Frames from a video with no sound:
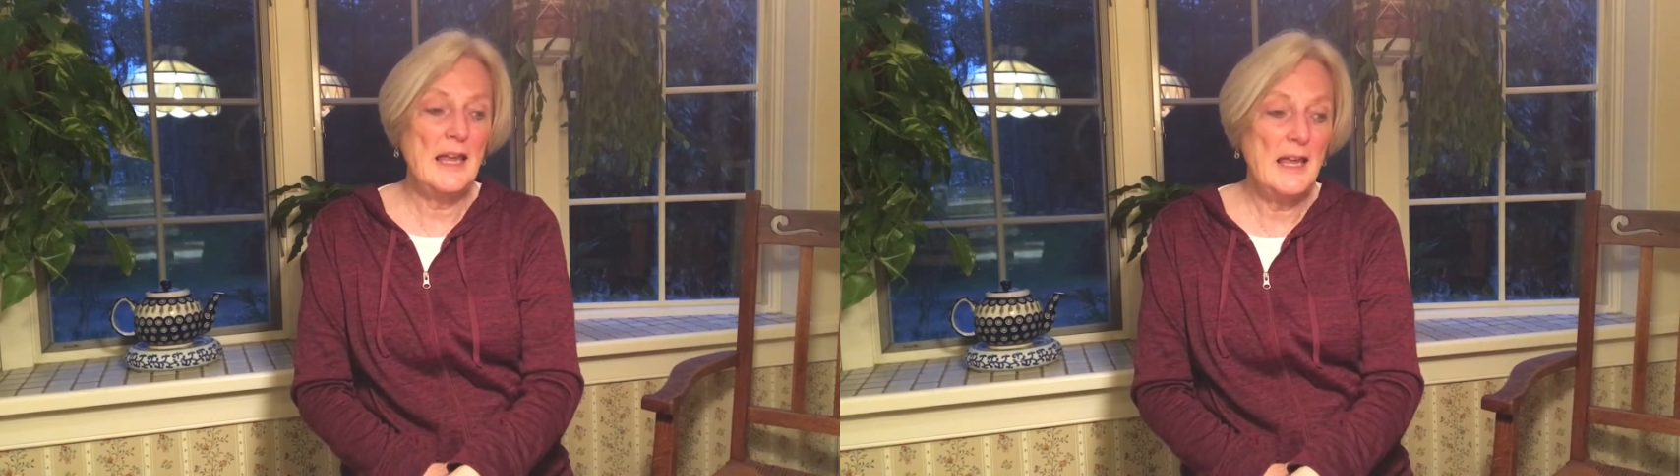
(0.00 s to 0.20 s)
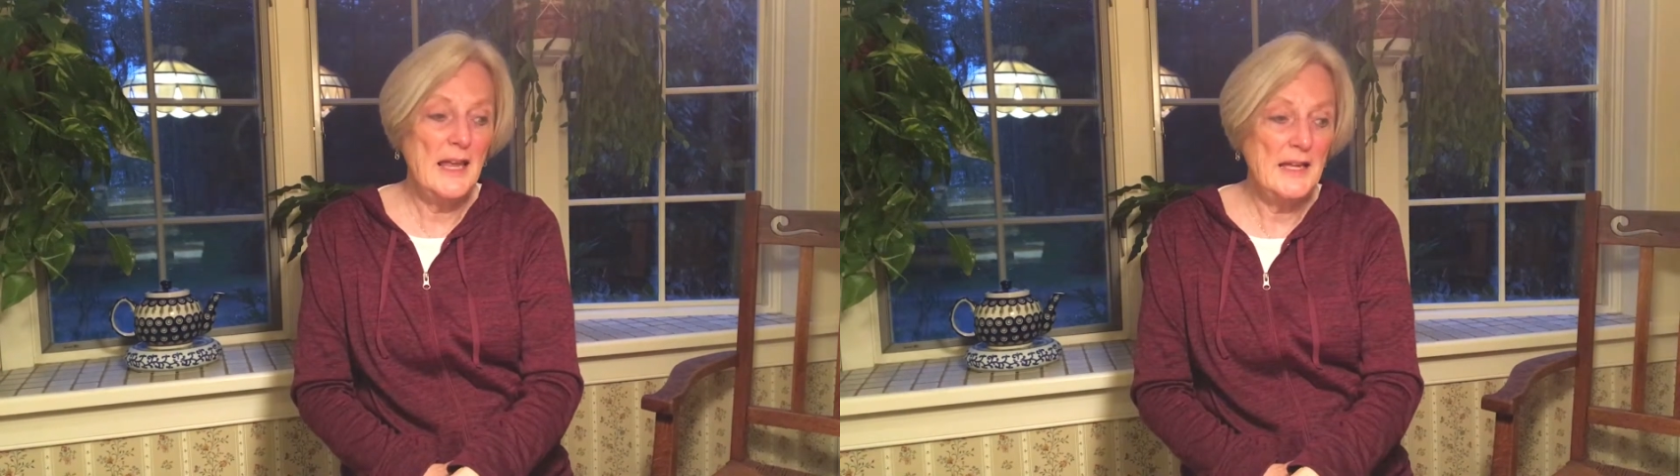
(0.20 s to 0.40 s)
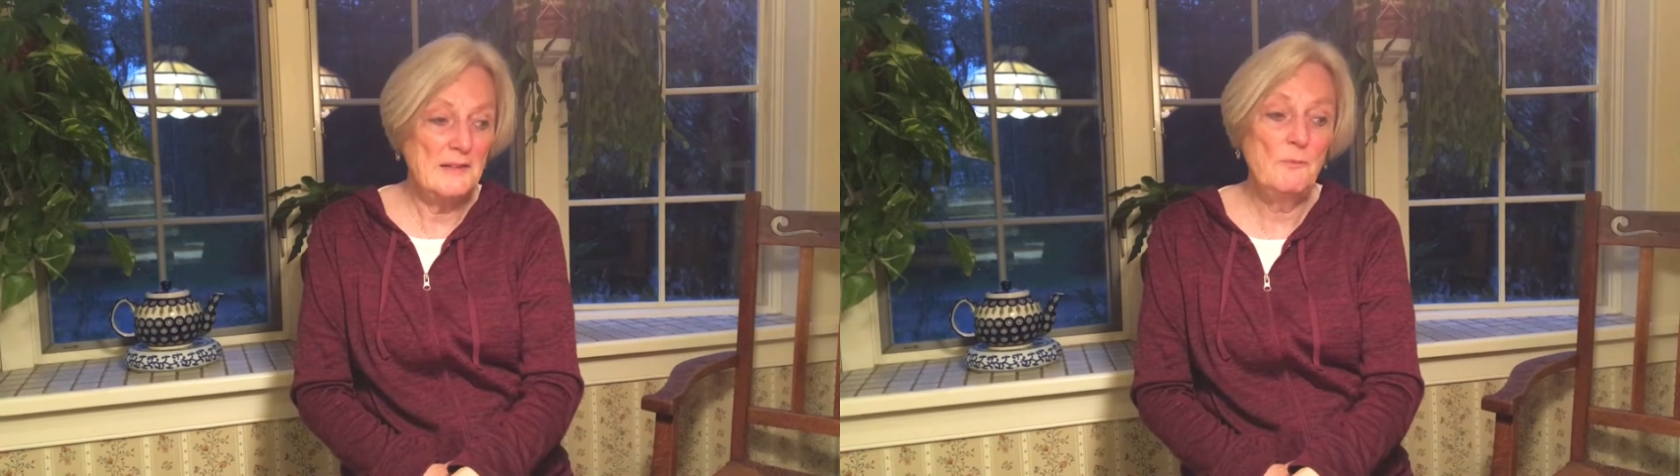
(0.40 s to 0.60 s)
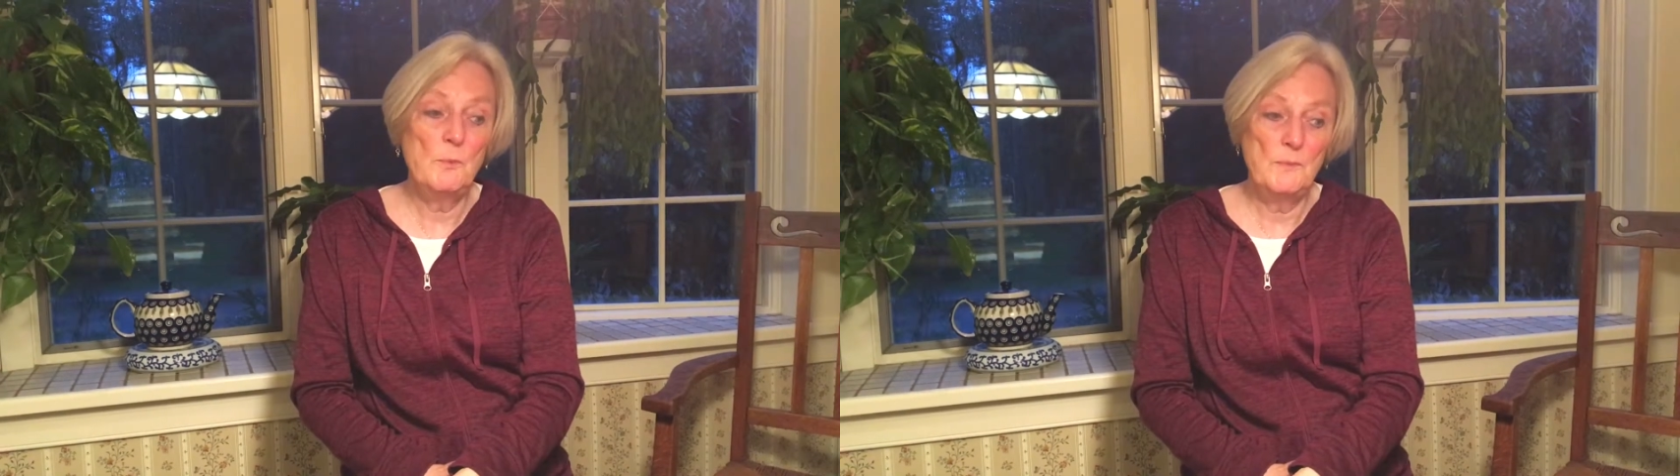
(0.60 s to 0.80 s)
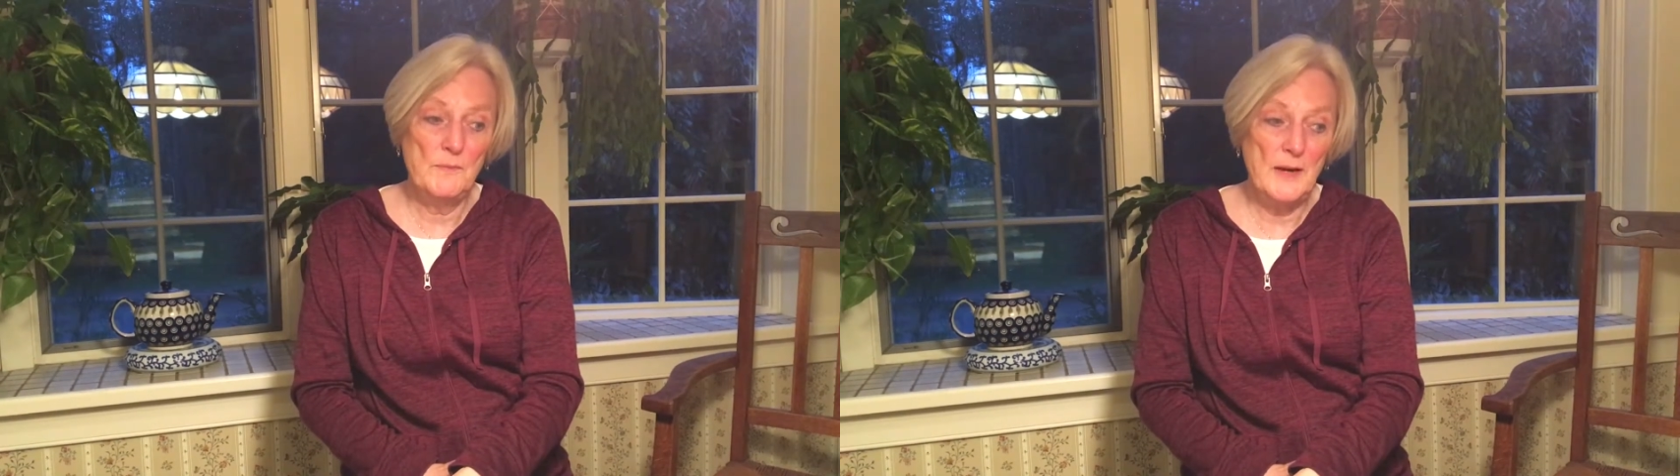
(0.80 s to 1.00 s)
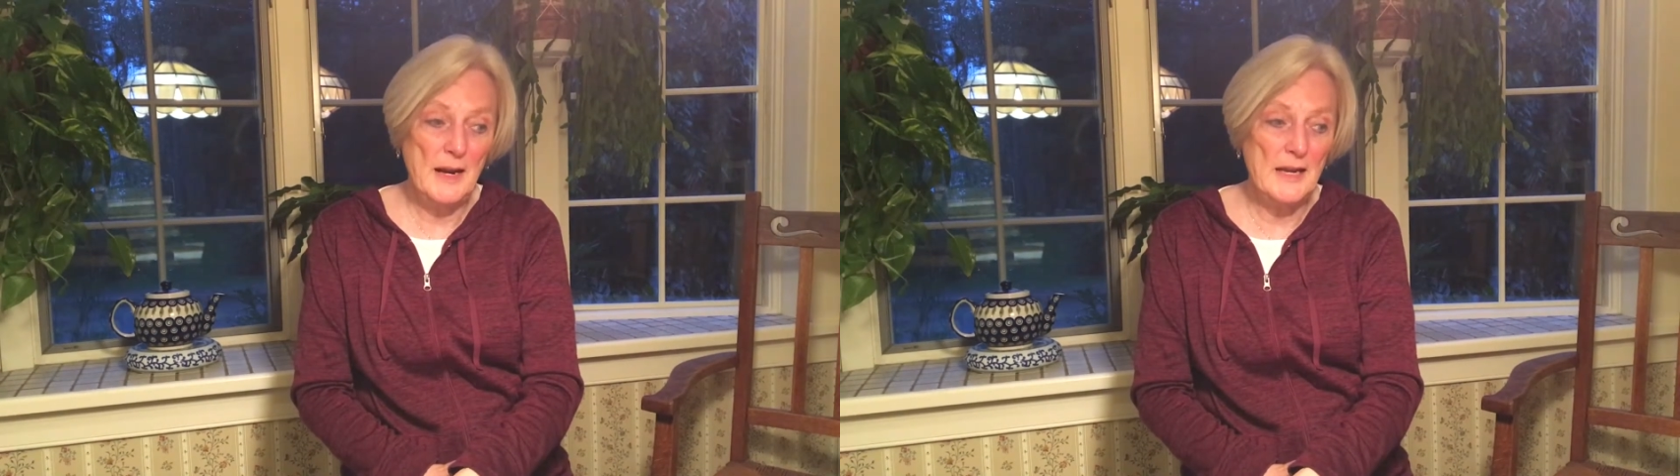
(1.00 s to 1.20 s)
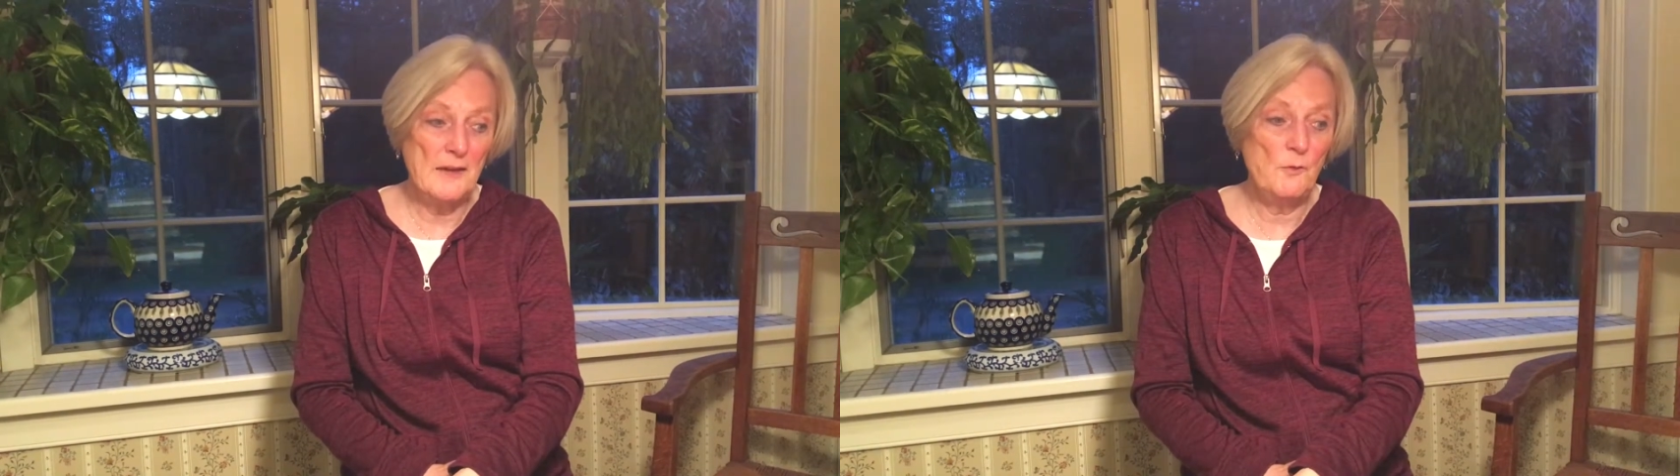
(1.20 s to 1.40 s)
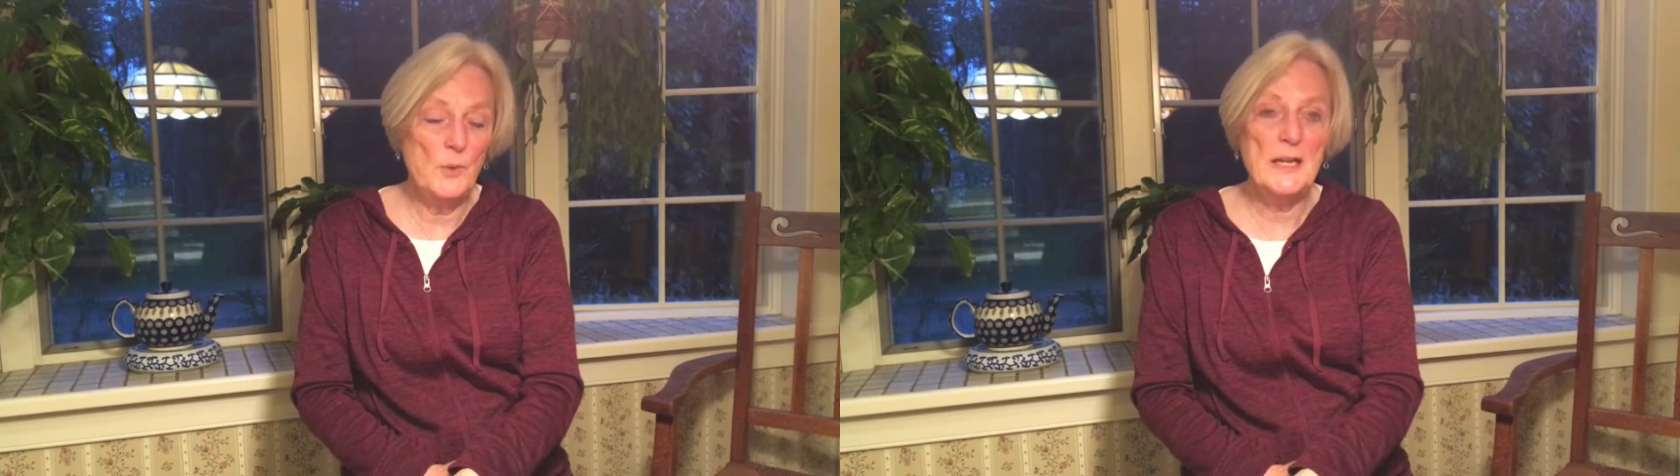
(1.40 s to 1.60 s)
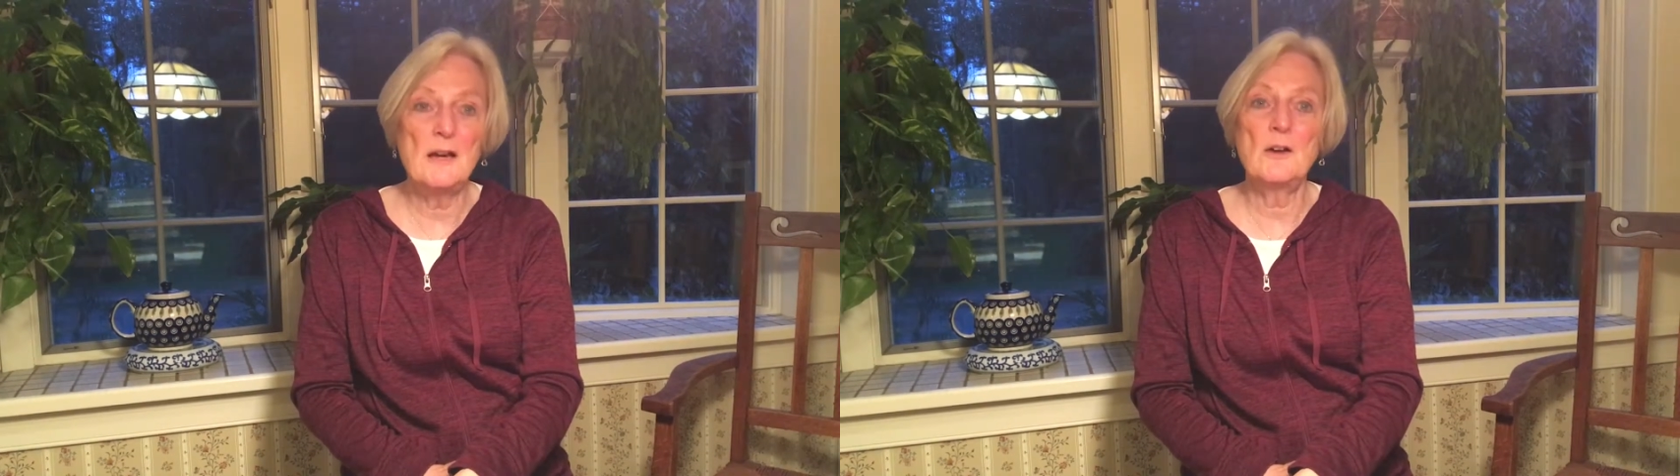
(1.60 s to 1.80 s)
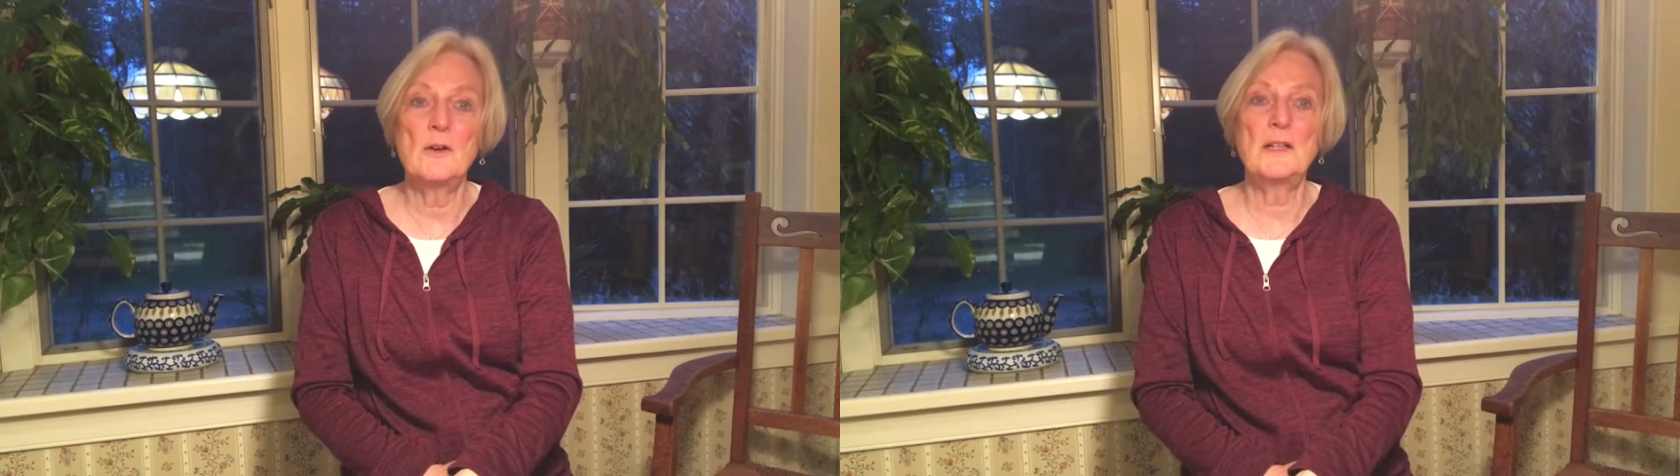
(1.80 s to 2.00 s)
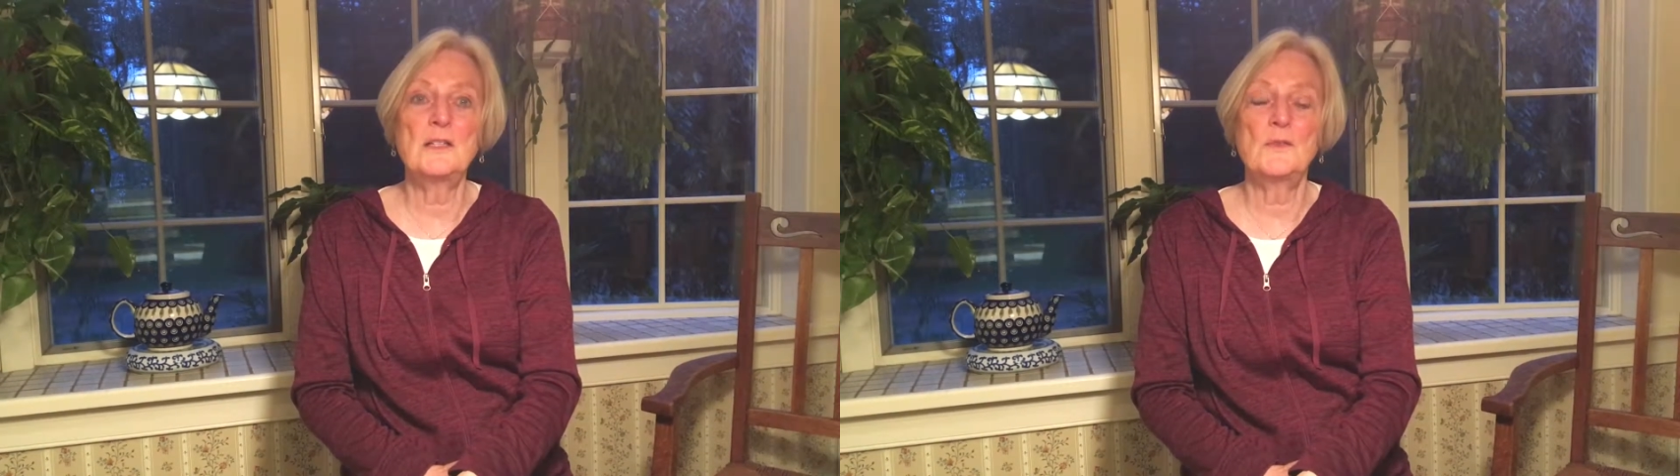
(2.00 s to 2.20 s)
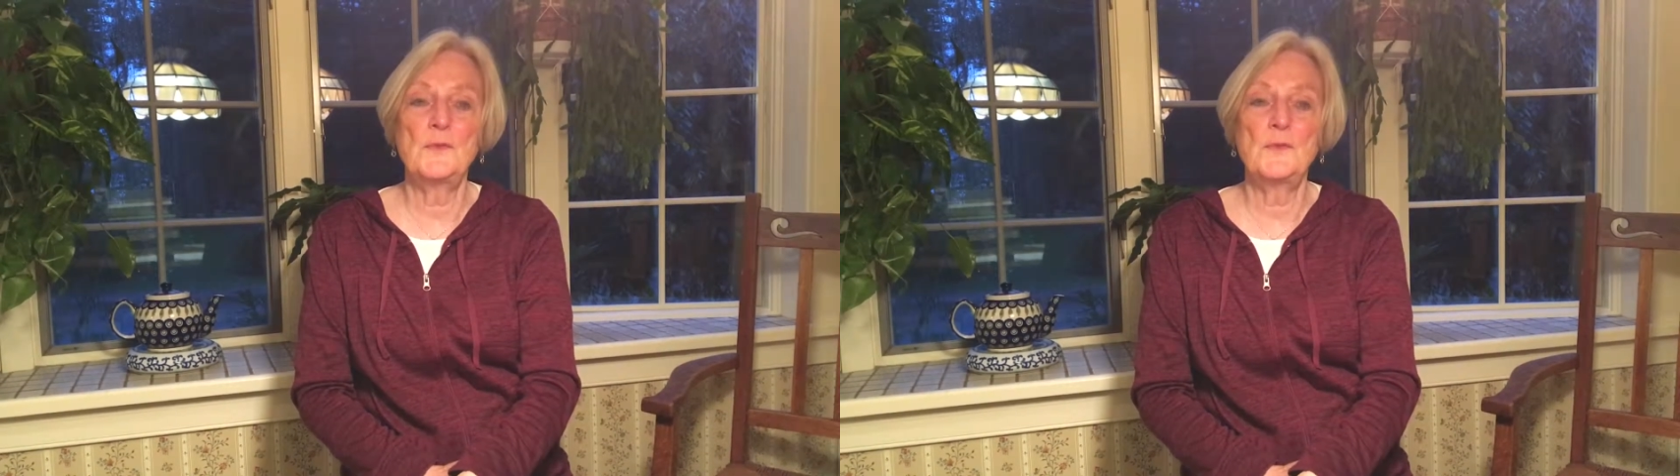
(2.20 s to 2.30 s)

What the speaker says: And if we are going to